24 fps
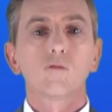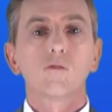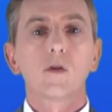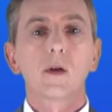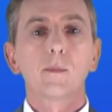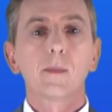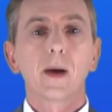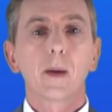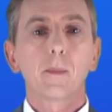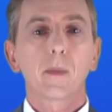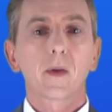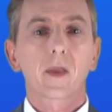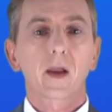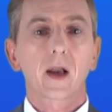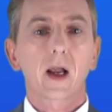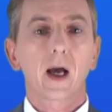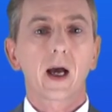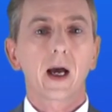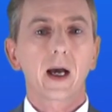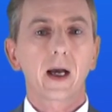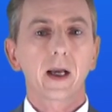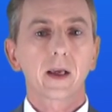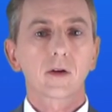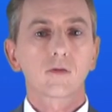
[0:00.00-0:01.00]
Remember that
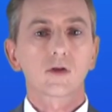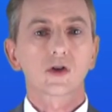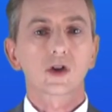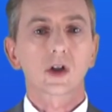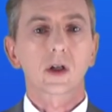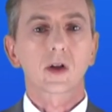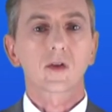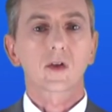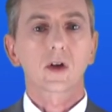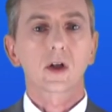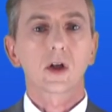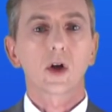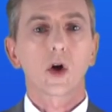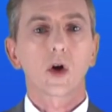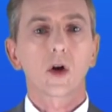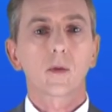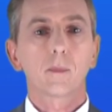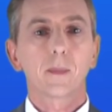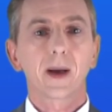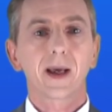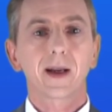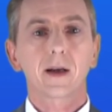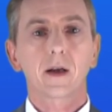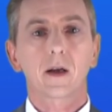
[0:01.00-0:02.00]
hydrogen is a
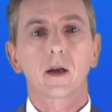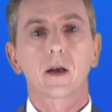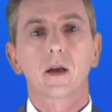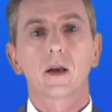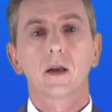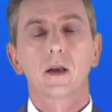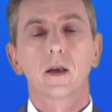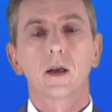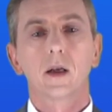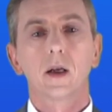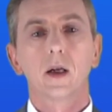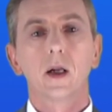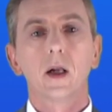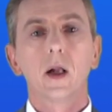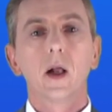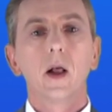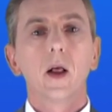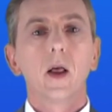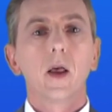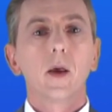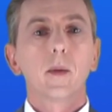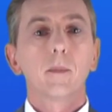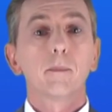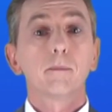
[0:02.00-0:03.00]
non-metal.
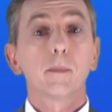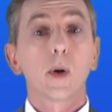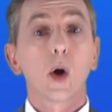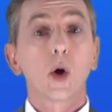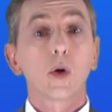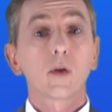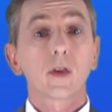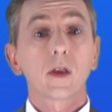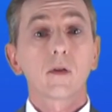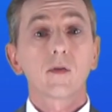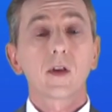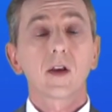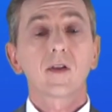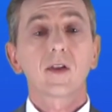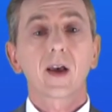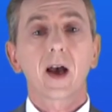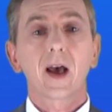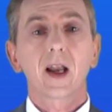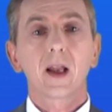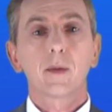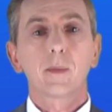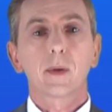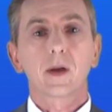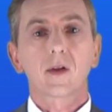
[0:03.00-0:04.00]
Both of these
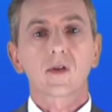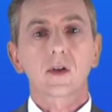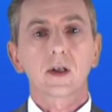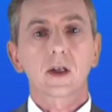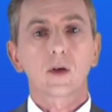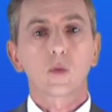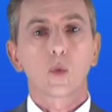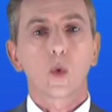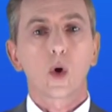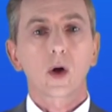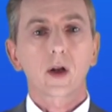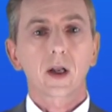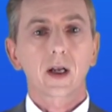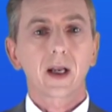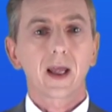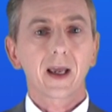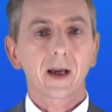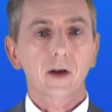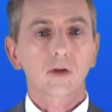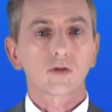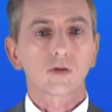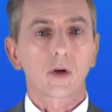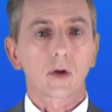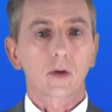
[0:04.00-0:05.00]
elements need one
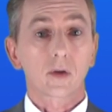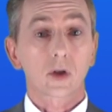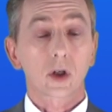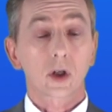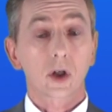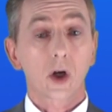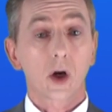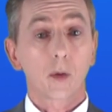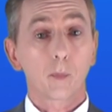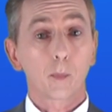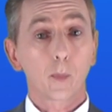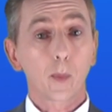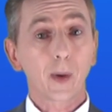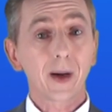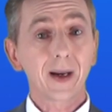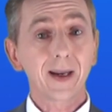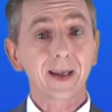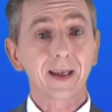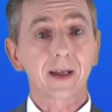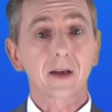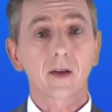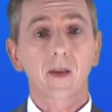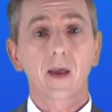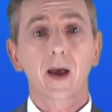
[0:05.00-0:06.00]
electron to
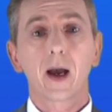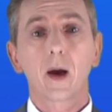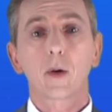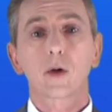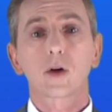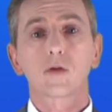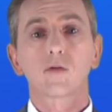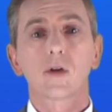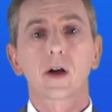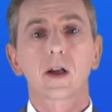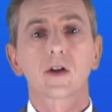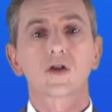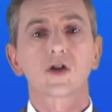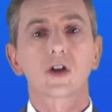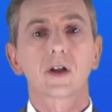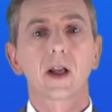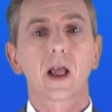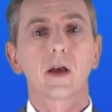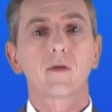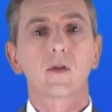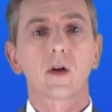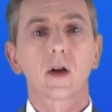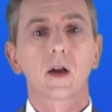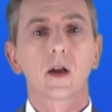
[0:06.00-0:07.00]
complete their outer energy
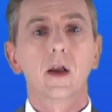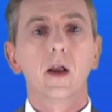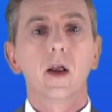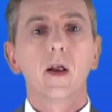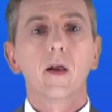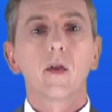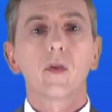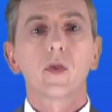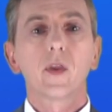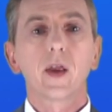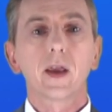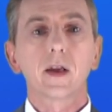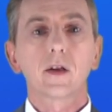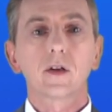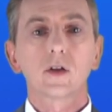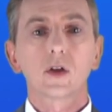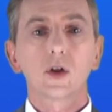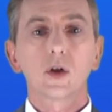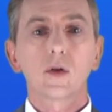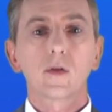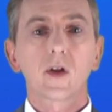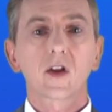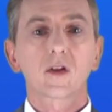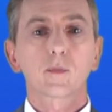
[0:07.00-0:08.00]
level, they
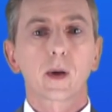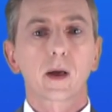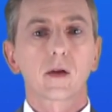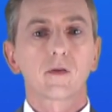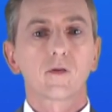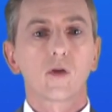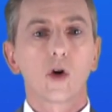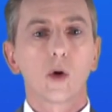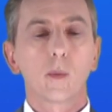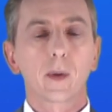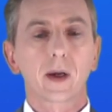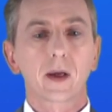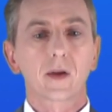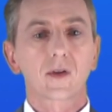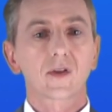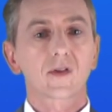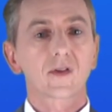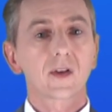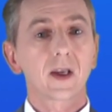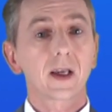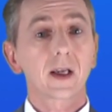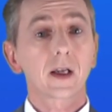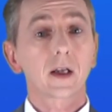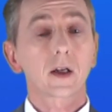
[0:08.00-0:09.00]
do this by forming a
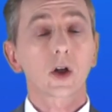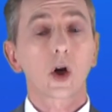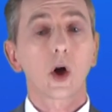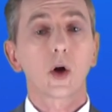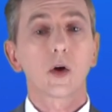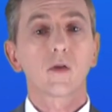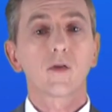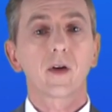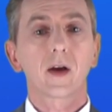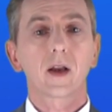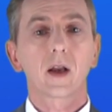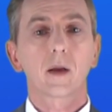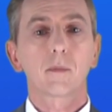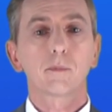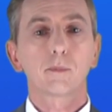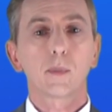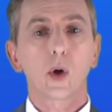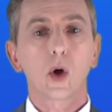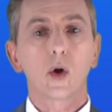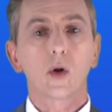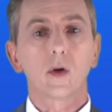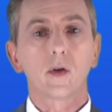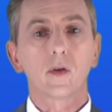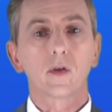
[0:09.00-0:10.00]
single covalent
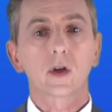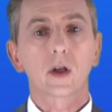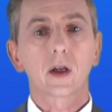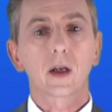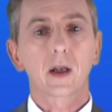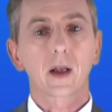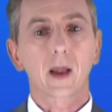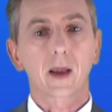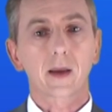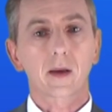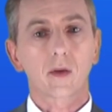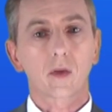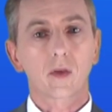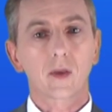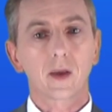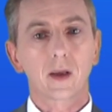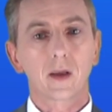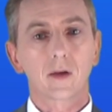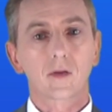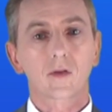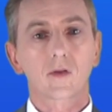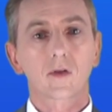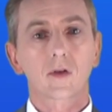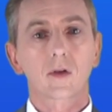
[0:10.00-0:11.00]
bond like
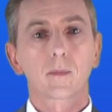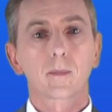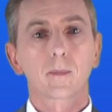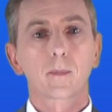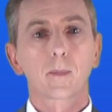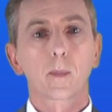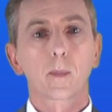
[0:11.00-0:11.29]
this.